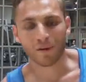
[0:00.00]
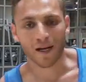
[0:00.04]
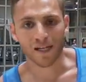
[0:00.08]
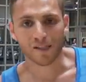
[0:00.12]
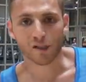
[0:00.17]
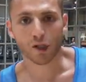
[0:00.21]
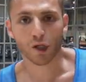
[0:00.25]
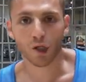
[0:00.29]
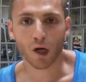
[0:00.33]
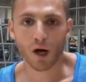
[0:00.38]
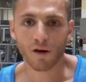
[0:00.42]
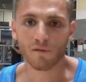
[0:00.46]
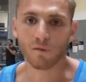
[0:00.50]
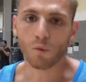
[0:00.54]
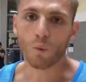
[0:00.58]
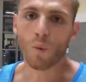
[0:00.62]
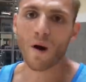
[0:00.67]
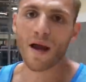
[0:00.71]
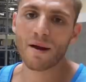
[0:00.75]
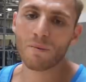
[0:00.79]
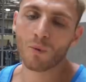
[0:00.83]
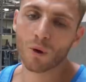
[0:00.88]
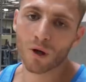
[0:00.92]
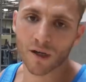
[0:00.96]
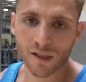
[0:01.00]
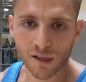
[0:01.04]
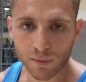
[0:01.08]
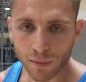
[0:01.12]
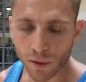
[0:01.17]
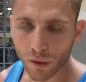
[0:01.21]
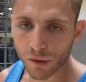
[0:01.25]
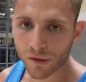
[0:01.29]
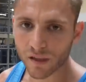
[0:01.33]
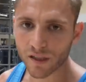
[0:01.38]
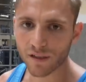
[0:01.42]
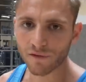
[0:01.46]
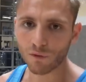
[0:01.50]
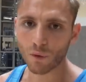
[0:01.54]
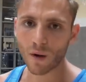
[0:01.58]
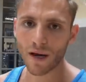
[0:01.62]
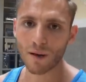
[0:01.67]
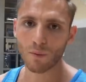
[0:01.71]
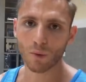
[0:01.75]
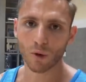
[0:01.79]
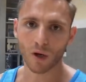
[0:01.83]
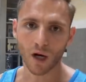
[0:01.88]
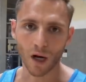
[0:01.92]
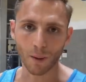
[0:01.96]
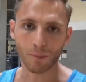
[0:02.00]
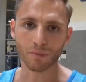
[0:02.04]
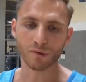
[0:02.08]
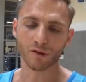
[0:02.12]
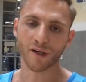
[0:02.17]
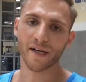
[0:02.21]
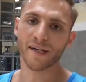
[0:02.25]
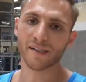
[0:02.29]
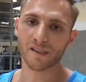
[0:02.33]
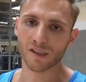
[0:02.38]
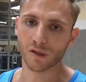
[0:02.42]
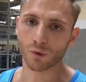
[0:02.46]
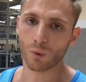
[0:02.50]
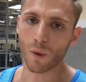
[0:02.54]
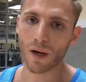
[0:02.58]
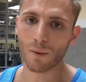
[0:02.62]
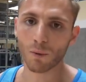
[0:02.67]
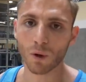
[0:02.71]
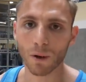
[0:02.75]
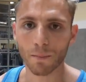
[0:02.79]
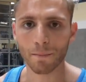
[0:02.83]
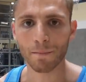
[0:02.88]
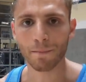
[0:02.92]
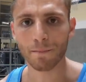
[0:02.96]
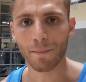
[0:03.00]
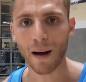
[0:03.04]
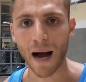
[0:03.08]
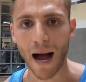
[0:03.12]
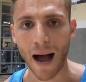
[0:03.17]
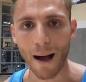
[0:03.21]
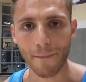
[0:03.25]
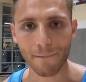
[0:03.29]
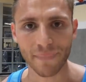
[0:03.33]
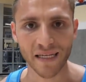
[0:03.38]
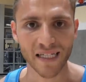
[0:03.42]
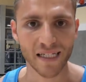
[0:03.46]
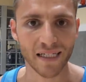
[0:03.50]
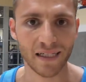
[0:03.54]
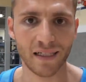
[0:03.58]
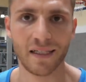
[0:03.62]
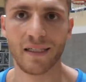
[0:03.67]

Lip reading: but I took off way more explosive, way more upright, just way more poppy.